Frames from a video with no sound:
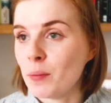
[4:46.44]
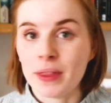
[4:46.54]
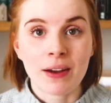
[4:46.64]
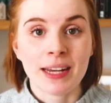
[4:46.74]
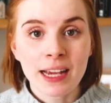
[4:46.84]

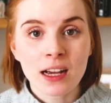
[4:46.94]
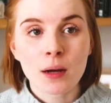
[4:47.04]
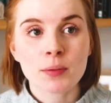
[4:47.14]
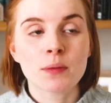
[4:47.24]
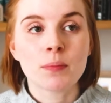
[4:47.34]
without any
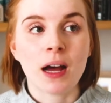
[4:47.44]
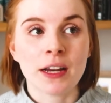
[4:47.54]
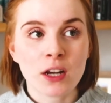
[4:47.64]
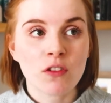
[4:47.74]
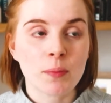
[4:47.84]
hiccups. But
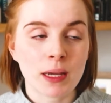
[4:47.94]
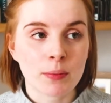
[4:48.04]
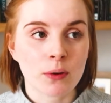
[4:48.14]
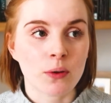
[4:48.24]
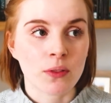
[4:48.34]
I know
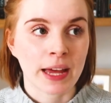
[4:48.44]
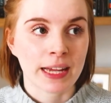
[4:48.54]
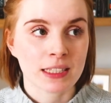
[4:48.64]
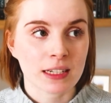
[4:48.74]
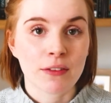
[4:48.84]
people
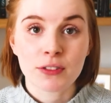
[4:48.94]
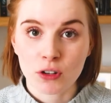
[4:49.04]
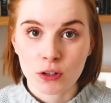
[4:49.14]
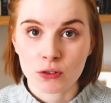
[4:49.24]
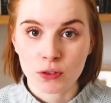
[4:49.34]
that have
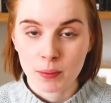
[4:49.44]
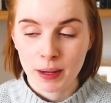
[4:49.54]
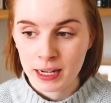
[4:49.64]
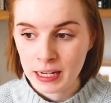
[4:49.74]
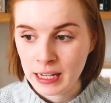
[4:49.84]
struggled really
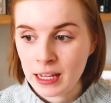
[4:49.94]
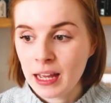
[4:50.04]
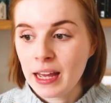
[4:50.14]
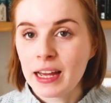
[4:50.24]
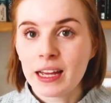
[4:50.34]

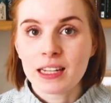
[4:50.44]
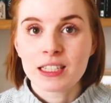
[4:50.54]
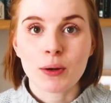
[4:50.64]
badly.